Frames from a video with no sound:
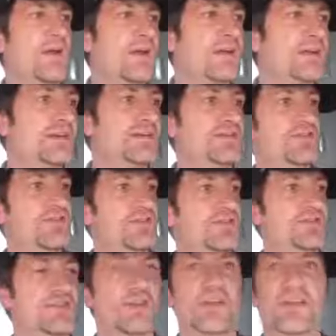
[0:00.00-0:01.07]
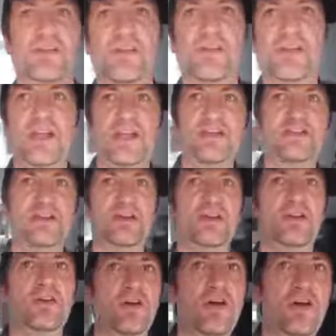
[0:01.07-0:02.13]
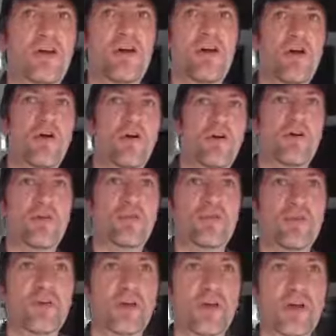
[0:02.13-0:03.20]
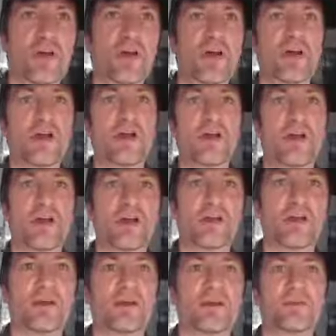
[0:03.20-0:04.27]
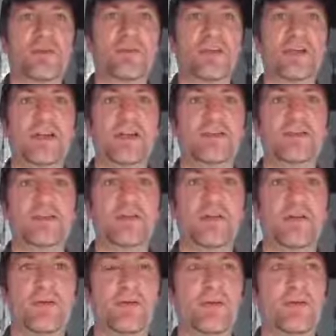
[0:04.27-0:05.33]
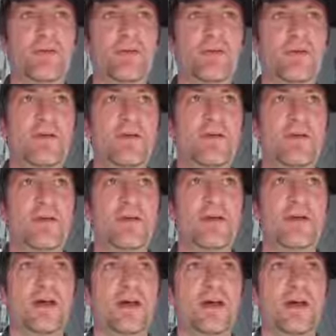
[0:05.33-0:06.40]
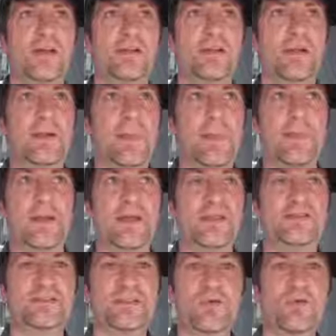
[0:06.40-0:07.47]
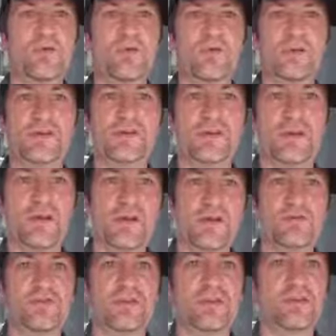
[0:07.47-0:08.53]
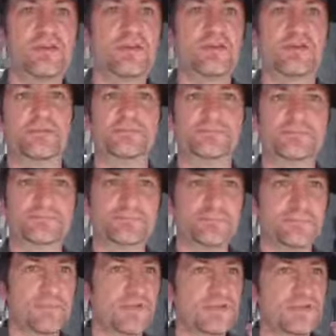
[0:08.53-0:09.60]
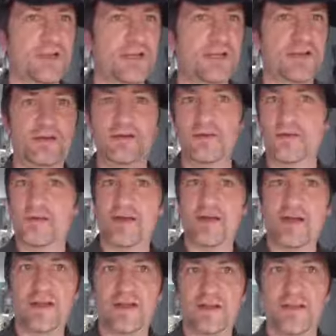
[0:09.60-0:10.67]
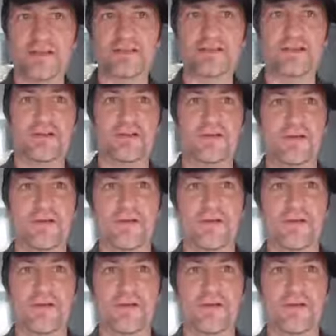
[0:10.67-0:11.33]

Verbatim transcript: This is just the nature of communication. And it's the oral tradition, speaking and listening.